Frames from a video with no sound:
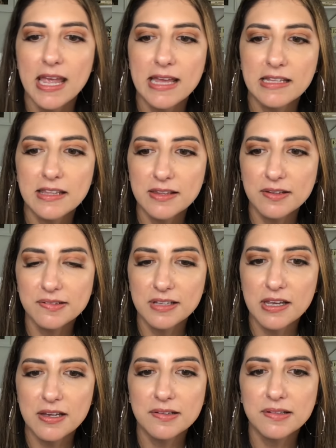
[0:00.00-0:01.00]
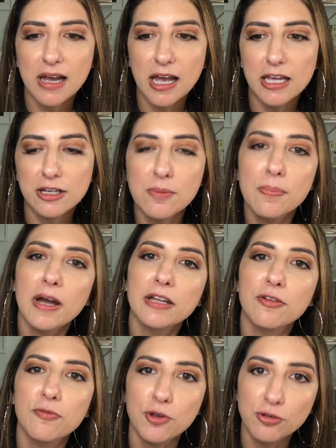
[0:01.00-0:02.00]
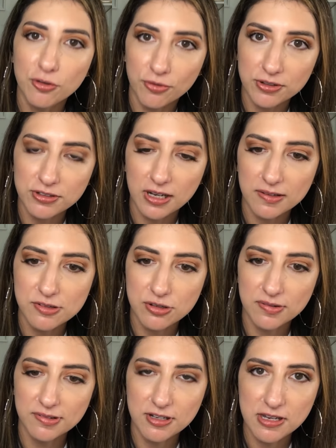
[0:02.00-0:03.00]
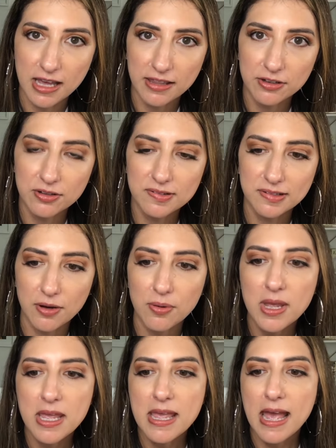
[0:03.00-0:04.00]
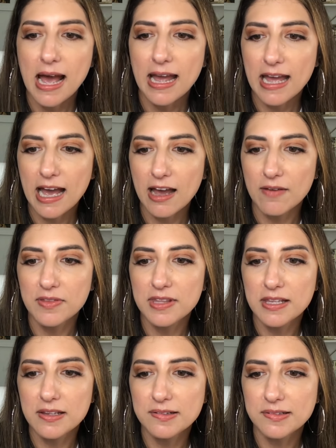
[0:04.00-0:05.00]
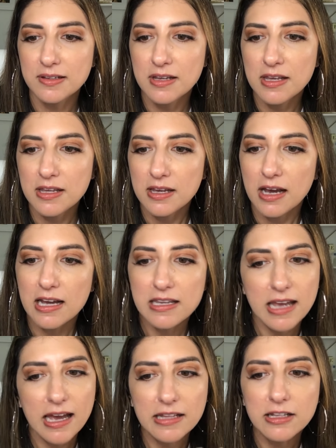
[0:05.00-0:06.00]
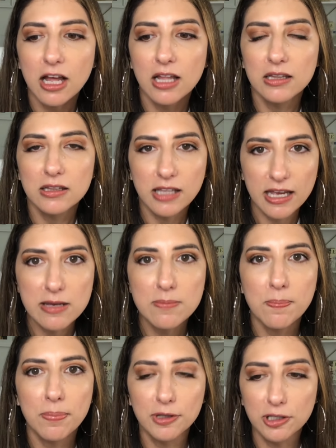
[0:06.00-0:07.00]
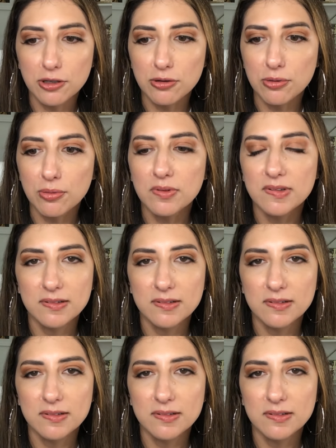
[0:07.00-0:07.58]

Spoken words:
And in this case, I combined a few different textures together. So I have this, again, a light blue